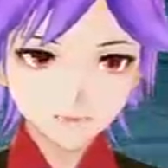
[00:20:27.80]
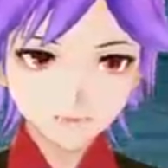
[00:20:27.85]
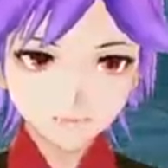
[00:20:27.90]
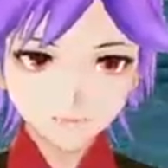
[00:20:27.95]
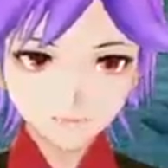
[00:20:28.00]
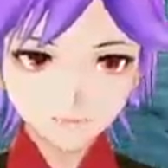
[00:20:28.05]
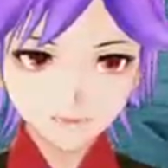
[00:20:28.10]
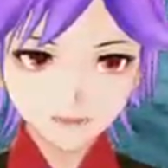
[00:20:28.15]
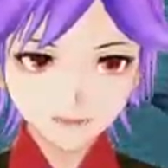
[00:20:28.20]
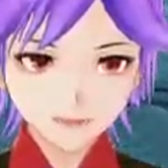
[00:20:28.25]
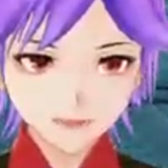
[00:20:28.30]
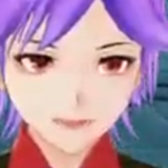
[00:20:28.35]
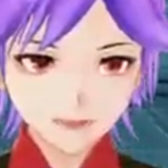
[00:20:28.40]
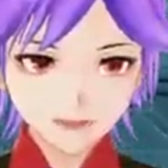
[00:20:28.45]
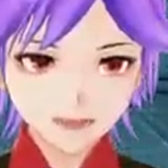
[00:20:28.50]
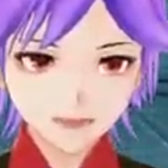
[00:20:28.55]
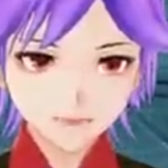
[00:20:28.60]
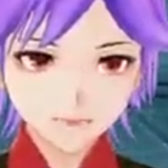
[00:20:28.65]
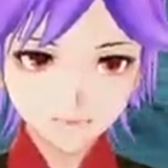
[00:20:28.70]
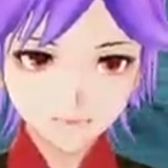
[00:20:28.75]
So then
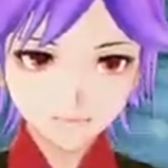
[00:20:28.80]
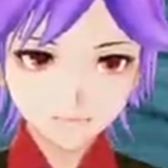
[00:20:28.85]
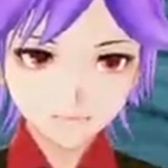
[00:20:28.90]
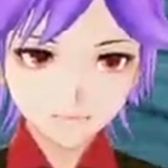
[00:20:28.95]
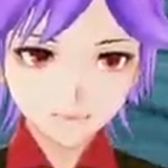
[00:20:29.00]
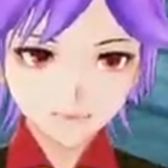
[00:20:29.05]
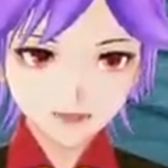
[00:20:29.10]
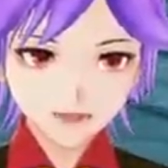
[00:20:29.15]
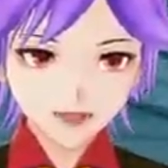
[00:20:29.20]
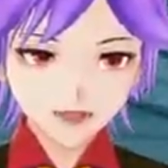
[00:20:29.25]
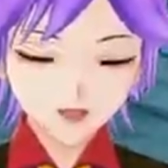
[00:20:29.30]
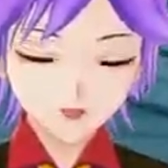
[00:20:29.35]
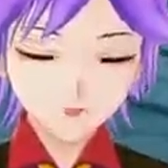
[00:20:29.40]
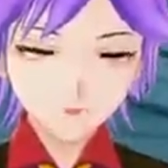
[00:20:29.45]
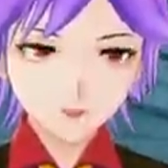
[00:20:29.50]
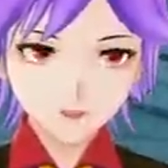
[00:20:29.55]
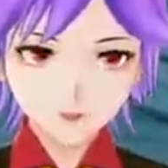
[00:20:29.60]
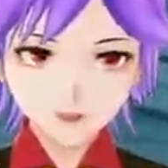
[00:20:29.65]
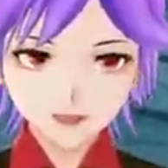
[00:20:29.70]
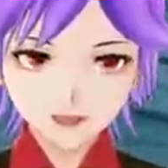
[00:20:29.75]
now you
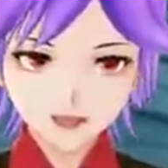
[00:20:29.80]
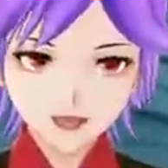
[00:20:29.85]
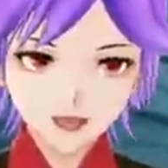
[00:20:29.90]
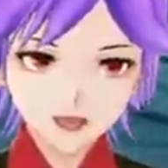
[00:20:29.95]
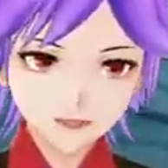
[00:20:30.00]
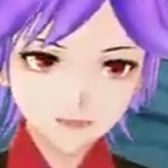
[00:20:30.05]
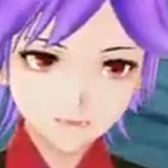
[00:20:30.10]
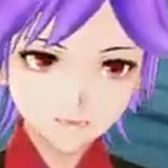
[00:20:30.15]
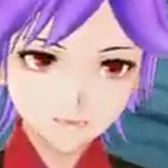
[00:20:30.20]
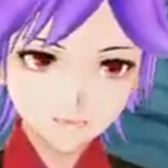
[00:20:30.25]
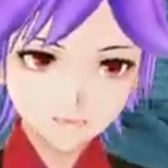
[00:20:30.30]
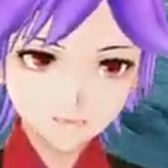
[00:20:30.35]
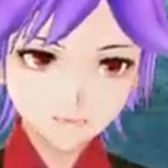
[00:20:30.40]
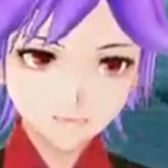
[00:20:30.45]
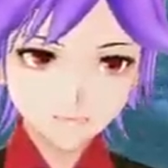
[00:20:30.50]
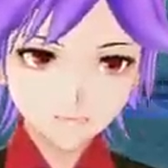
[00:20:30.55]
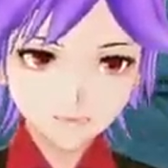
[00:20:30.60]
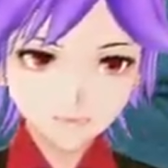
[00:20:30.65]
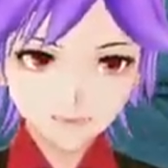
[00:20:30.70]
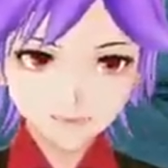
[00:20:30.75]
can your
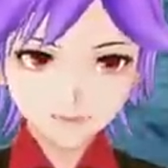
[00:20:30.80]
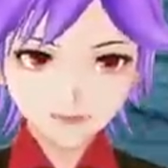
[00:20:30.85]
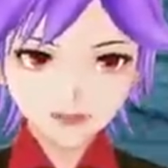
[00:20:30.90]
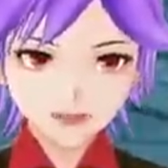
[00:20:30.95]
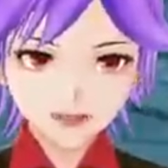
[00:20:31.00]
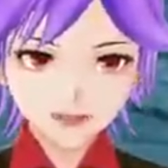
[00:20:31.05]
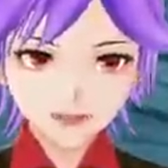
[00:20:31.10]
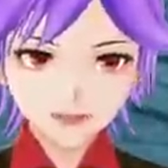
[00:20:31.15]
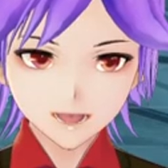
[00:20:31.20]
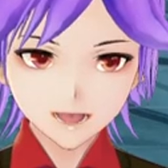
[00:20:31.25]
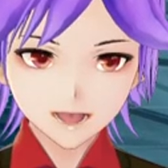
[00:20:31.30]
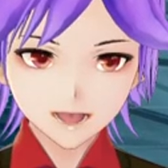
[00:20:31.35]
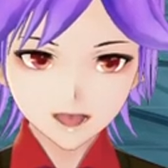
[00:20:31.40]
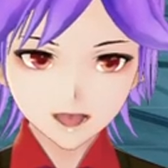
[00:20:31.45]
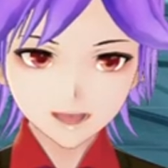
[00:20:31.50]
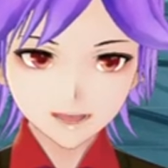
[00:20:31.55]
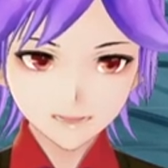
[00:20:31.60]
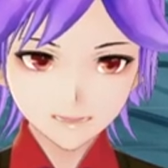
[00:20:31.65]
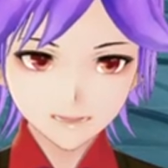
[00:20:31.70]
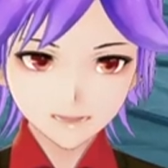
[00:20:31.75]
entire team can
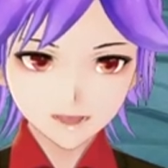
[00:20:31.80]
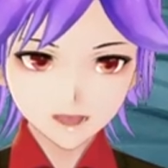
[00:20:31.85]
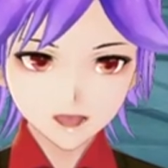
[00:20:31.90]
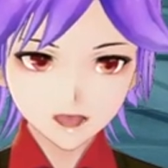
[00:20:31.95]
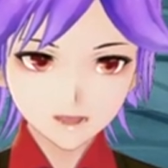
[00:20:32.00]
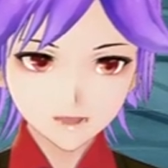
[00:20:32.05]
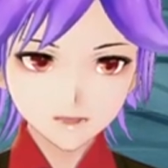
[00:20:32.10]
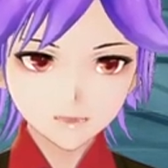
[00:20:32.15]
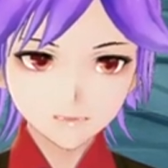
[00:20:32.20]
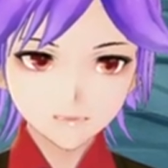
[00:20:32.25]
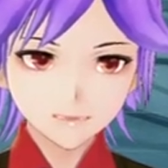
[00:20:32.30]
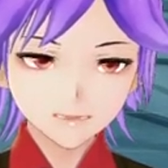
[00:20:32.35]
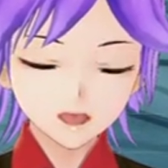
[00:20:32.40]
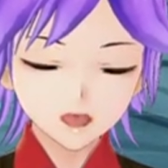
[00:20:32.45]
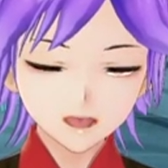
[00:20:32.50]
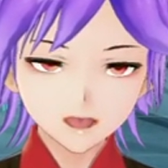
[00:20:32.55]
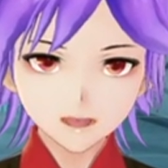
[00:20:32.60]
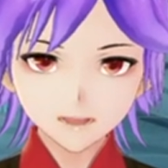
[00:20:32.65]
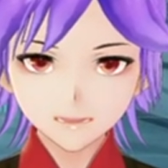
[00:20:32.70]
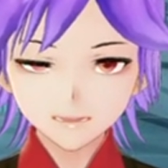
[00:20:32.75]
burst them. Now
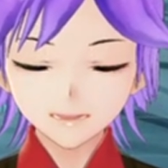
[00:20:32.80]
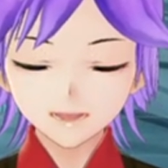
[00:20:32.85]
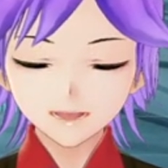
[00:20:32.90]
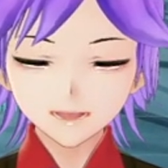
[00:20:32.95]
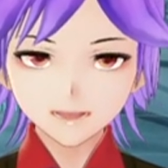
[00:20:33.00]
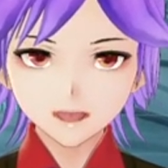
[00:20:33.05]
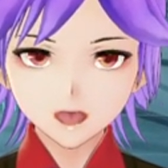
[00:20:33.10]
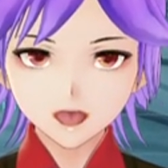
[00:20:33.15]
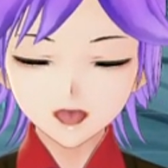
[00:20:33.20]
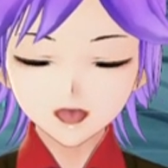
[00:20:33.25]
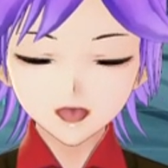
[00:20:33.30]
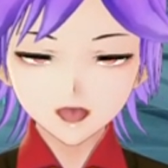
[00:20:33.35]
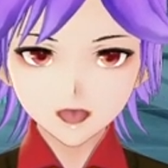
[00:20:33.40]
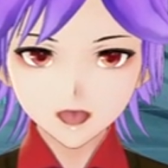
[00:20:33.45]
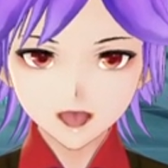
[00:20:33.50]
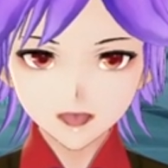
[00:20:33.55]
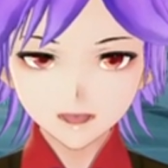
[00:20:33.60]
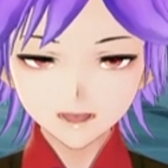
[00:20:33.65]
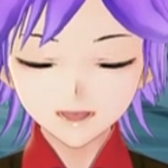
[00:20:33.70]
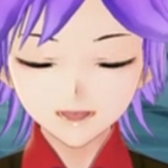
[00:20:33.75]
this is the time where
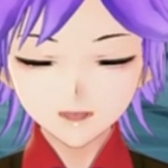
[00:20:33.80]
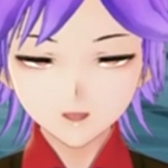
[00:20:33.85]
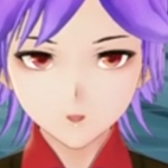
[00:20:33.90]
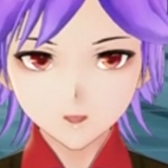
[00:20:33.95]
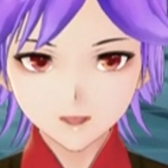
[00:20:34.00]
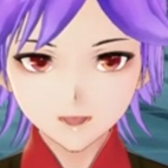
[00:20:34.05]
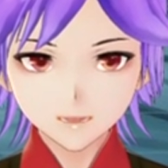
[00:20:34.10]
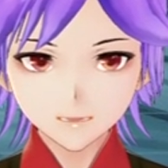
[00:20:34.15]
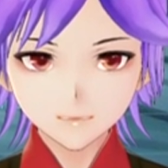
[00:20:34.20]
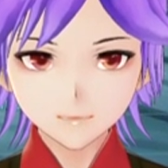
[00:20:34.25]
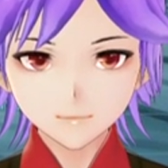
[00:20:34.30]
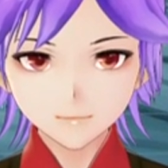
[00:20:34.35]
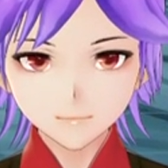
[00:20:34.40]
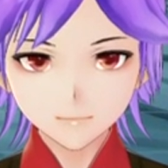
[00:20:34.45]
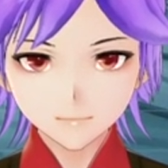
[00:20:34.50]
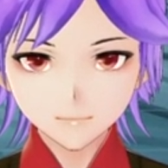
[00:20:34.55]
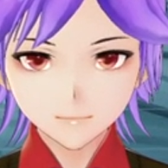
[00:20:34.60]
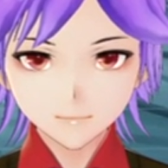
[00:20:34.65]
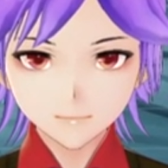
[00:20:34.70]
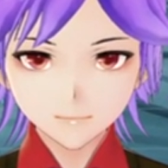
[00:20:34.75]
you
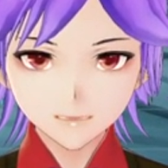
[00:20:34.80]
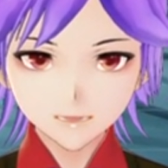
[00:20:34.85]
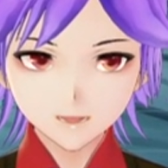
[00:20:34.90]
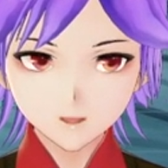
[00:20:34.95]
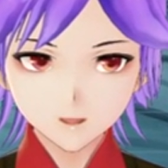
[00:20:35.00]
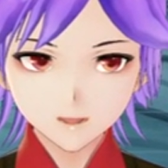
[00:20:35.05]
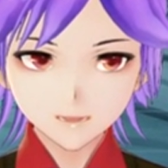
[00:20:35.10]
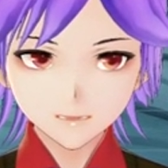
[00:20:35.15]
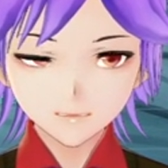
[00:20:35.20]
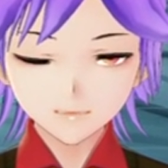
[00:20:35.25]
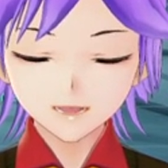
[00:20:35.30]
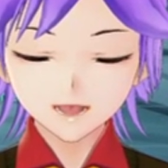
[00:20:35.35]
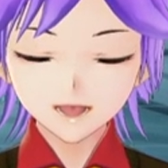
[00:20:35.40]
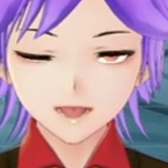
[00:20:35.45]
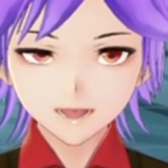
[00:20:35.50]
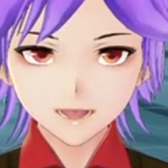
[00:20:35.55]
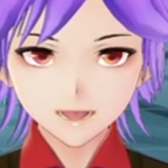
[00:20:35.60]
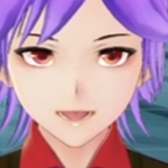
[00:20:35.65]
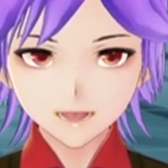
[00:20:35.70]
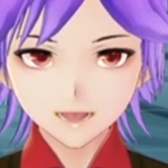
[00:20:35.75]
you
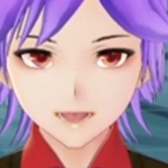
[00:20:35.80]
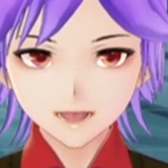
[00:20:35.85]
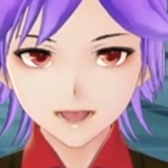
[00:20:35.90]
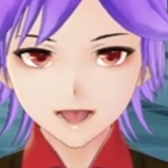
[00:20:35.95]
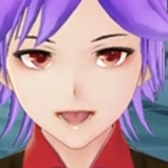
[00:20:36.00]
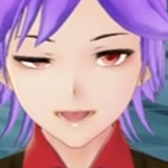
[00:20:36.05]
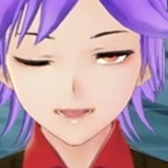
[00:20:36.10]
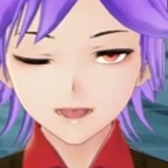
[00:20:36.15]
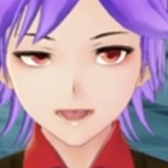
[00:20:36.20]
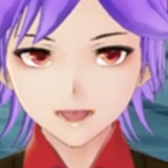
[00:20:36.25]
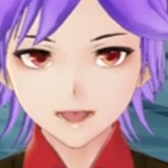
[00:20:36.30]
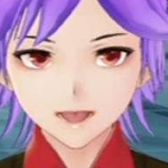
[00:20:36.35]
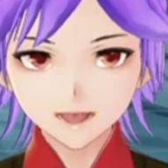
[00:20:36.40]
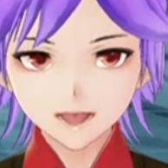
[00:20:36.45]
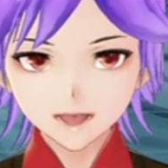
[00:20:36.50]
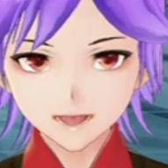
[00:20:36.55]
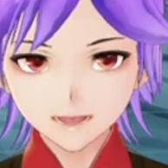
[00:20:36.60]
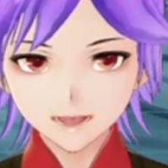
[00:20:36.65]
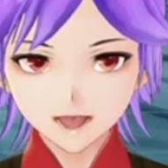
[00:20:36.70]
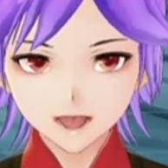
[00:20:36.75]
ideally have the hero
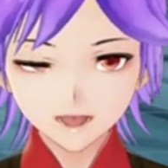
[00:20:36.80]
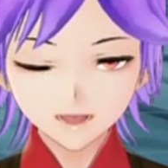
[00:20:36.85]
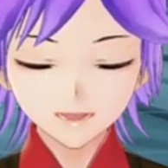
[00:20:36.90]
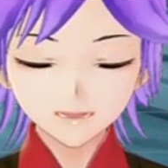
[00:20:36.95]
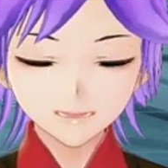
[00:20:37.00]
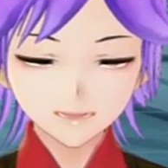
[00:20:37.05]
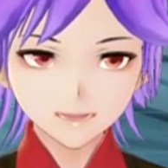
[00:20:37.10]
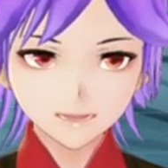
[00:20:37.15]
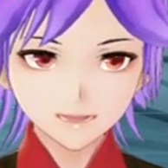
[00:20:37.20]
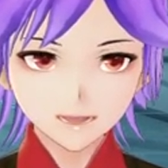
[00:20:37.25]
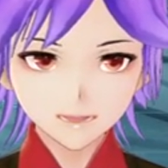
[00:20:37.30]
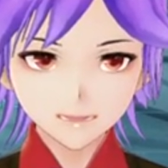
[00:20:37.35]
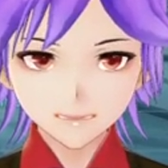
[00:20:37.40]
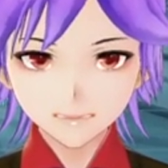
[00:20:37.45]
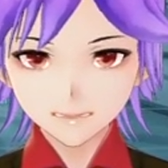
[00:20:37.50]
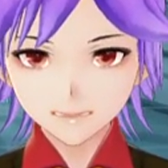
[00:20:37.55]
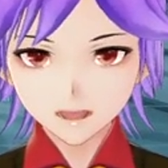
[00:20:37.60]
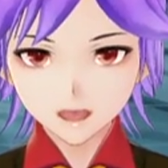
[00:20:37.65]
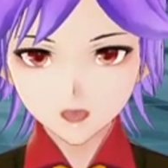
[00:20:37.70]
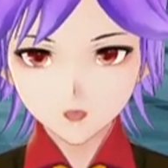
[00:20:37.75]
type finish
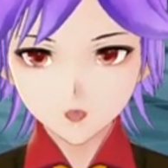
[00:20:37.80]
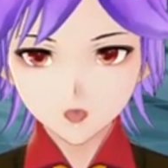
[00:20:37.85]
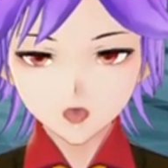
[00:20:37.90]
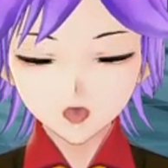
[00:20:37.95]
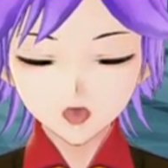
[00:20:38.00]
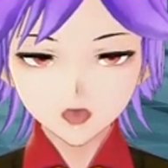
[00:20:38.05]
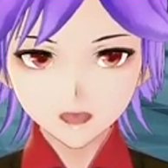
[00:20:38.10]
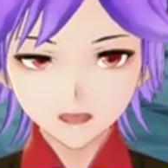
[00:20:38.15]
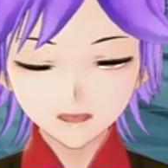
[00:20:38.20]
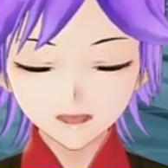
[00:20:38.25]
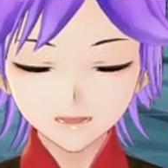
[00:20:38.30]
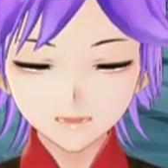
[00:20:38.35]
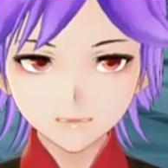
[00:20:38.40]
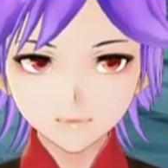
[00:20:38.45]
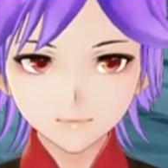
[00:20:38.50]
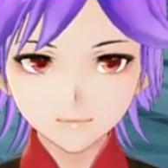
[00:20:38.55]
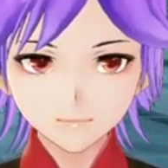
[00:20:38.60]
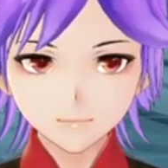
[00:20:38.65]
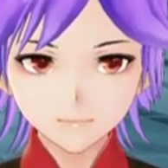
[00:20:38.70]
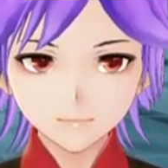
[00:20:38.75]
or
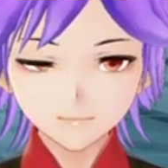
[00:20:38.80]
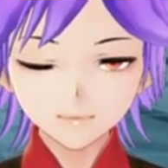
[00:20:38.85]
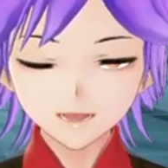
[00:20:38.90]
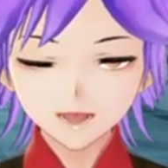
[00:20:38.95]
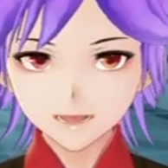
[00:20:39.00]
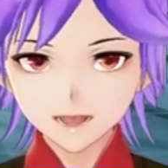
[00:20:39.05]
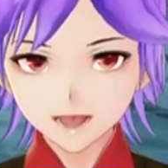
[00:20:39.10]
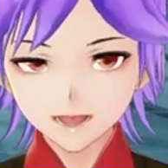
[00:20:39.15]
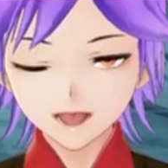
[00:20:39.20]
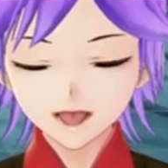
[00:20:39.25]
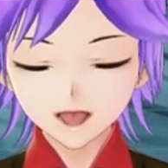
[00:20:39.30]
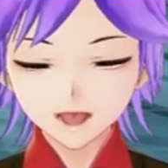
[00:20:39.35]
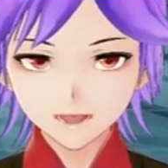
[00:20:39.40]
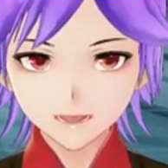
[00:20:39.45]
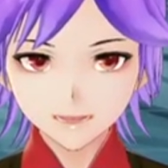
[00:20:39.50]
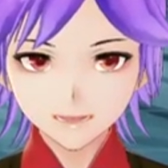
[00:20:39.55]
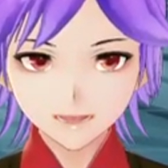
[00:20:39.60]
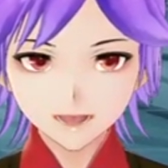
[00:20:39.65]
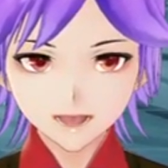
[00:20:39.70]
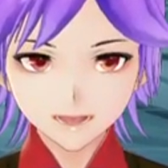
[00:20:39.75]
phantom time
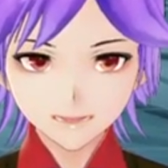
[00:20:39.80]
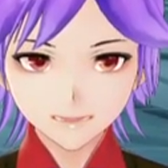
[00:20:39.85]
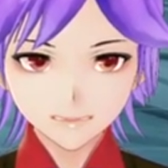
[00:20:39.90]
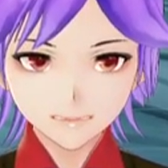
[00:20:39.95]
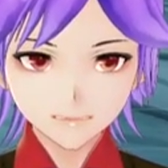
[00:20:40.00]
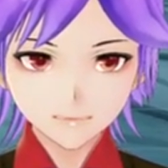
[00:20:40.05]
finish